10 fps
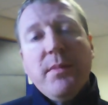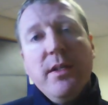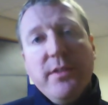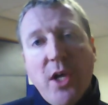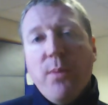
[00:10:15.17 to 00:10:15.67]

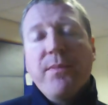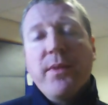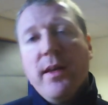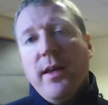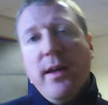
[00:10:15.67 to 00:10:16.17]
So,
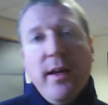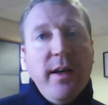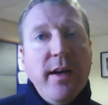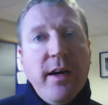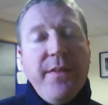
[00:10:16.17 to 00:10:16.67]

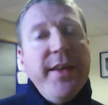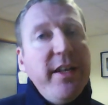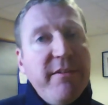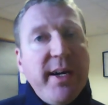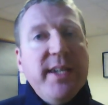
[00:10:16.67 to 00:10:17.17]
at the
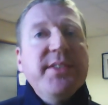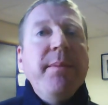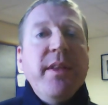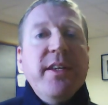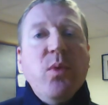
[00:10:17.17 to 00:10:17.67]
end of my
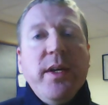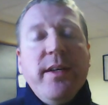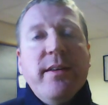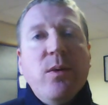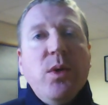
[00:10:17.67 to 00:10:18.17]
assembly this
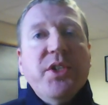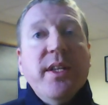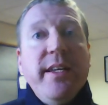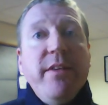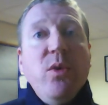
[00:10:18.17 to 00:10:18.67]
week, I want to
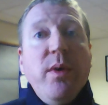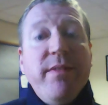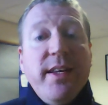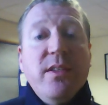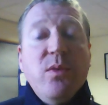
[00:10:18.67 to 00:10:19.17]
leave you with
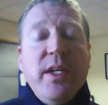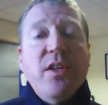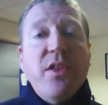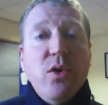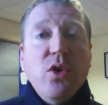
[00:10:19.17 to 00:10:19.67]
this
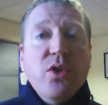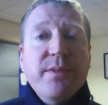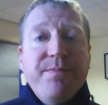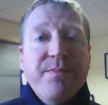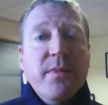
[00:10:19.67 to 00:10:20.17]
week's
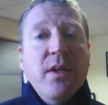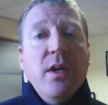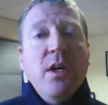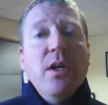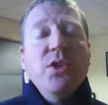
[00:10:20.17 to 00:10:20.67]
thought.
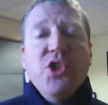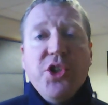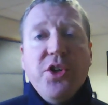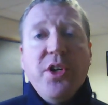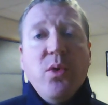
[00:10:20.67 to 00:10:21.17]

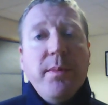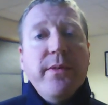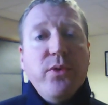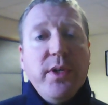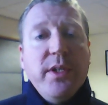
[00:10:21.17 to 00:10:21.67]
Should we be
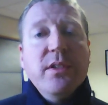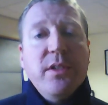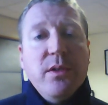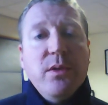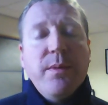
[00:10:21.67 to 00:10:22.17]
free to
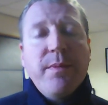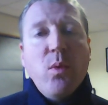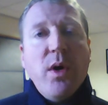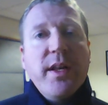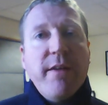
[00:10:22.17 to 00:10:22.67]
do
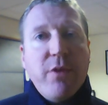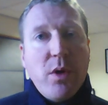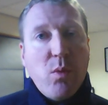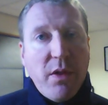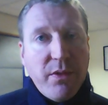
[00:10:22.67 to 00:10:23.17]
whatever
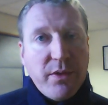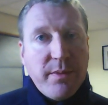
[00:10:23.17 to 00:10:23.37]
we want?